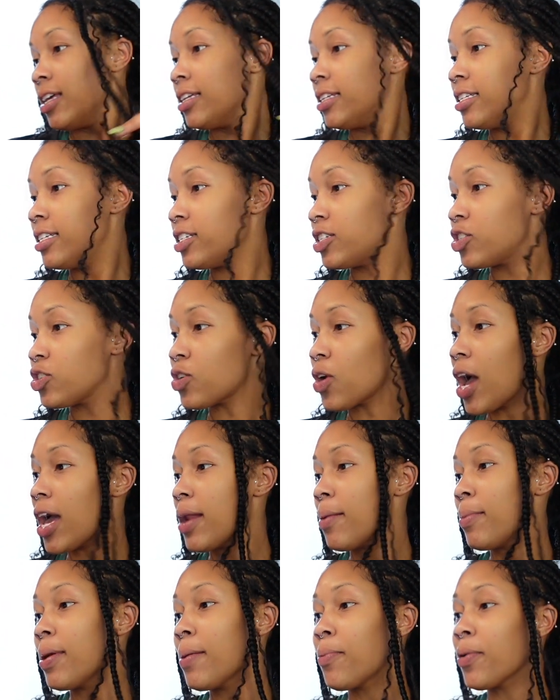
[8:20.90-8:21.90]
Just
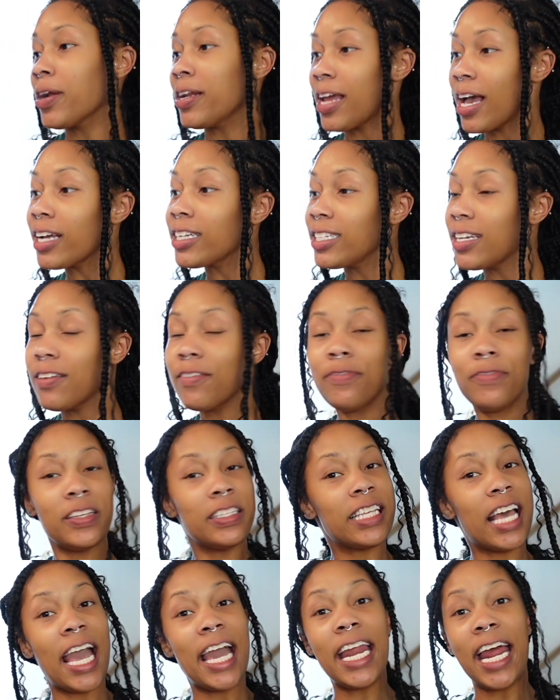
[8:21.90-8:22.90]
trying to be productive.
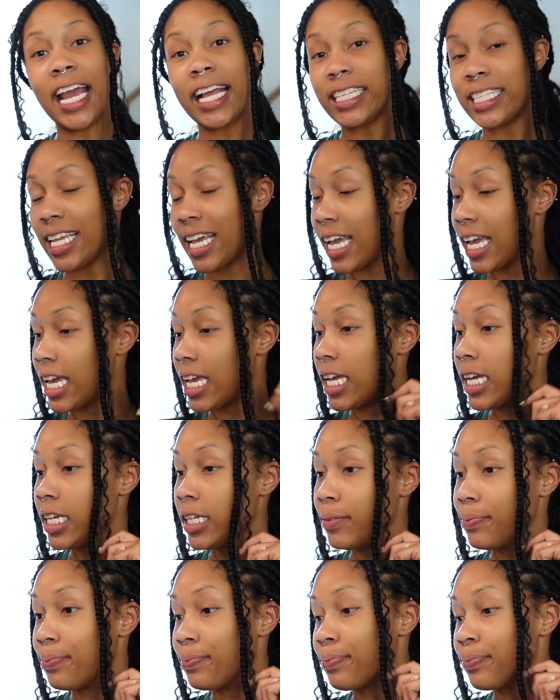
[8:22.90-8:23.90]
It's
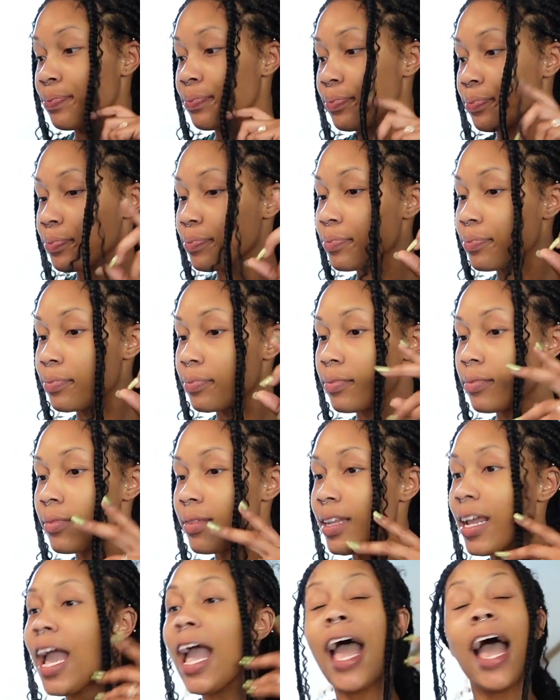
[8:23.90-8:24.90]

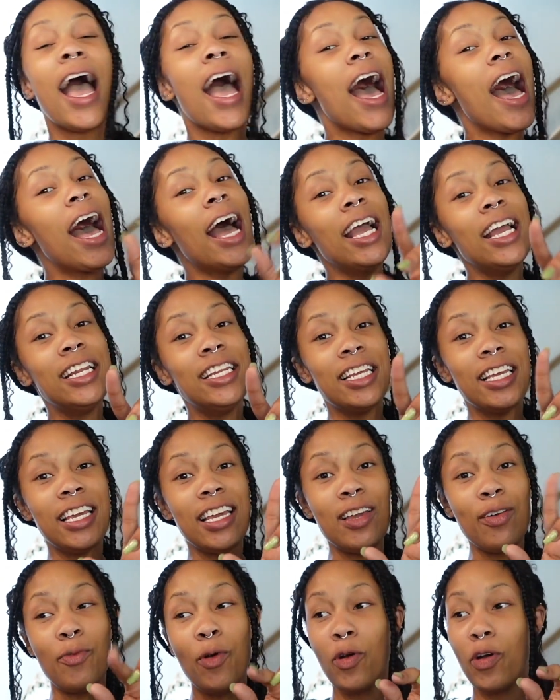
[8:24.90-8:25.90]
8.18. I
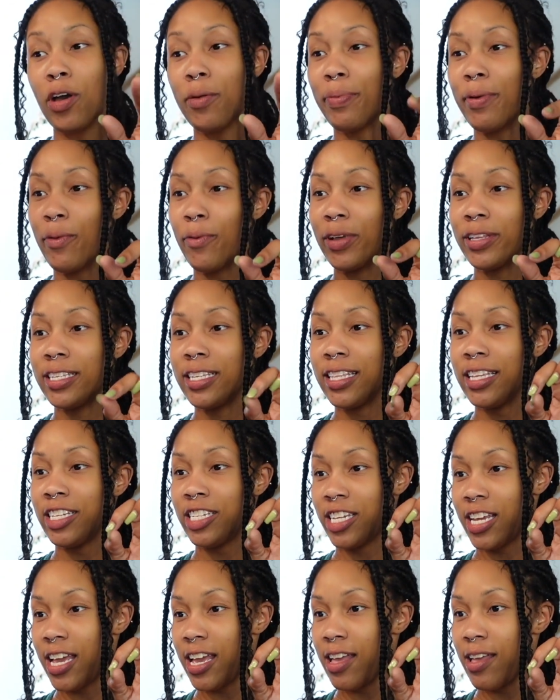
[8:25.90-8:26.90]
indeed woke up and went to the
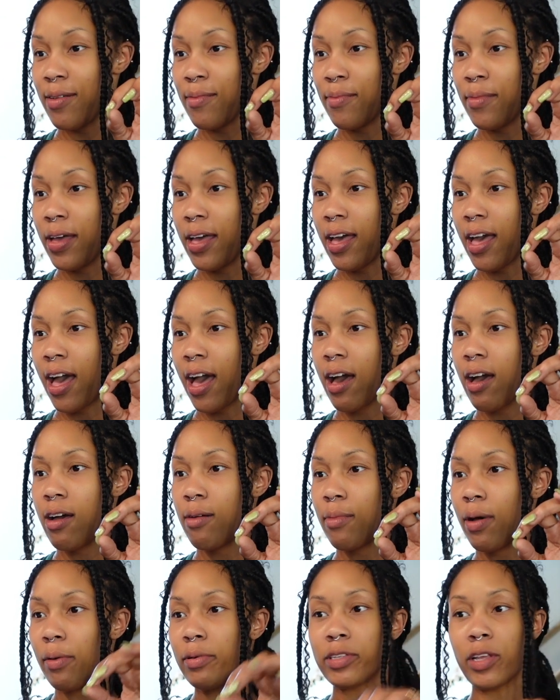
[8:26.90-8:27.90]
gym.
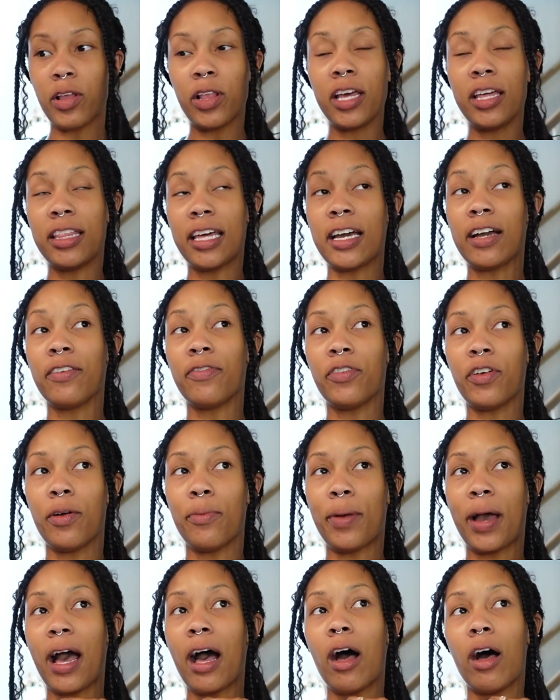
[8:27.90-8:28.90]
Um, I was only there for
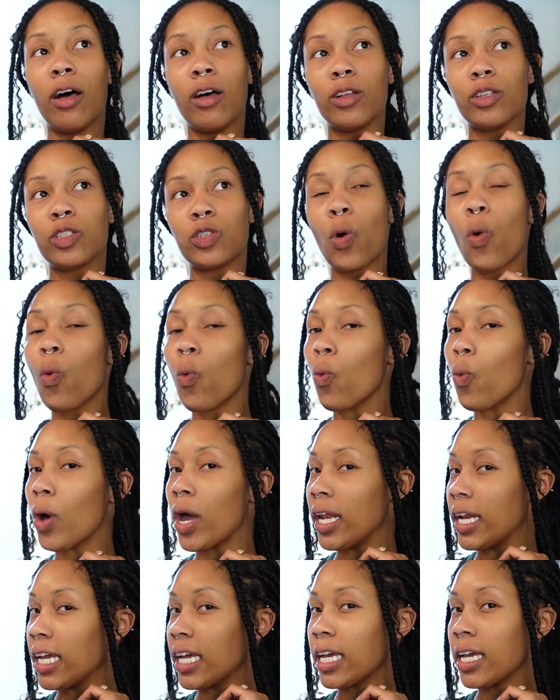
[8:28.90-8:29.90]
about
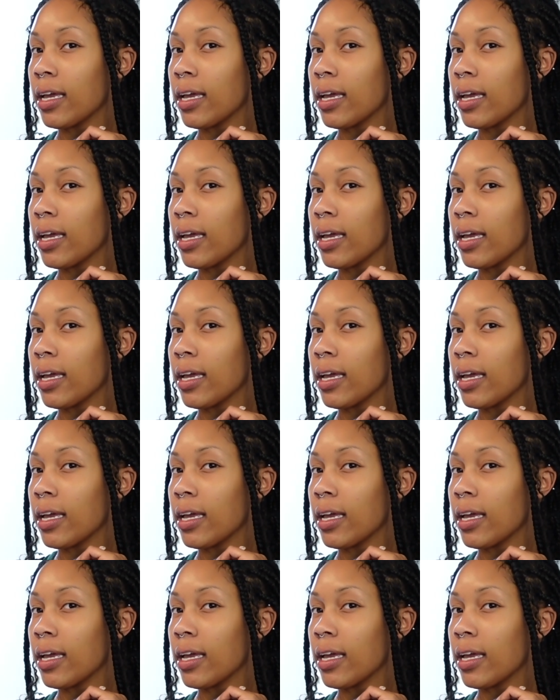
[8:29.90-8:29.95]
20